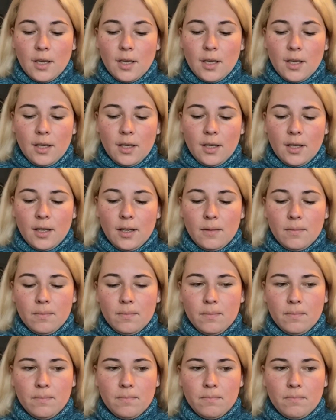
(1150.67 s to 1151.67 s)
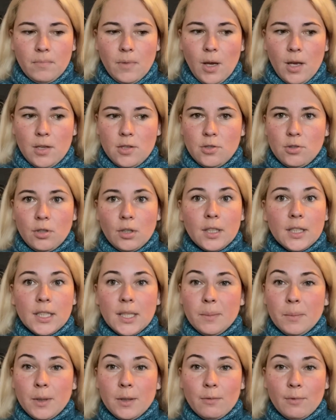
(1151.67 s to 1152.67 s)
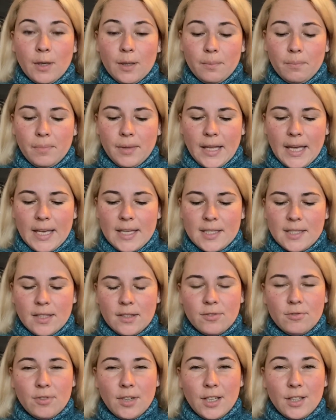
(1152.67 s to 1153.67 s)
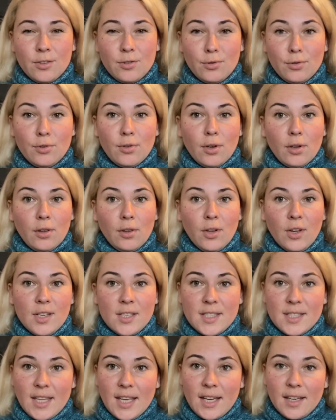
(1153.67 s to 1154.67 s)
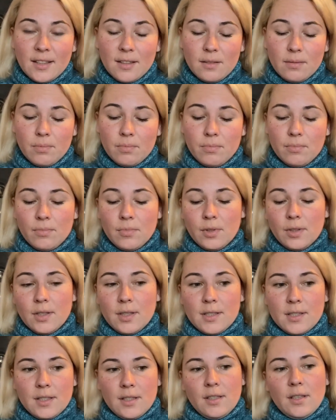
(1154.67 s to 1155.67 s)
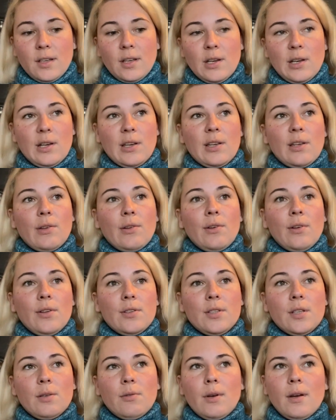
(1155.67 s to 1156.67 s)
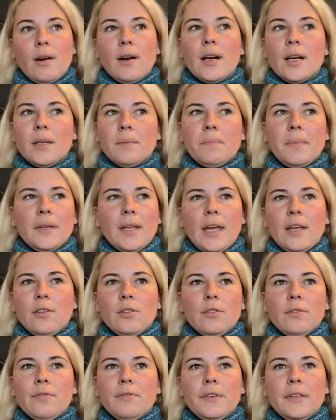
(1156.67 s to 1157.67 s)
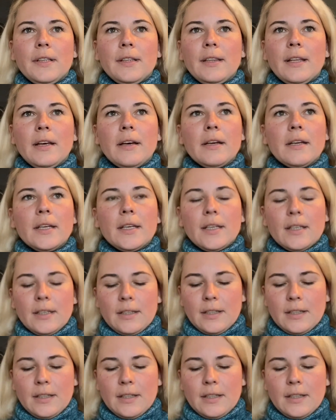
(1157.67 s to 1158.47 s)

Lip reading: Um, I store them in one place and trying to don't lose that, but it's also quite hard. But I don't feel like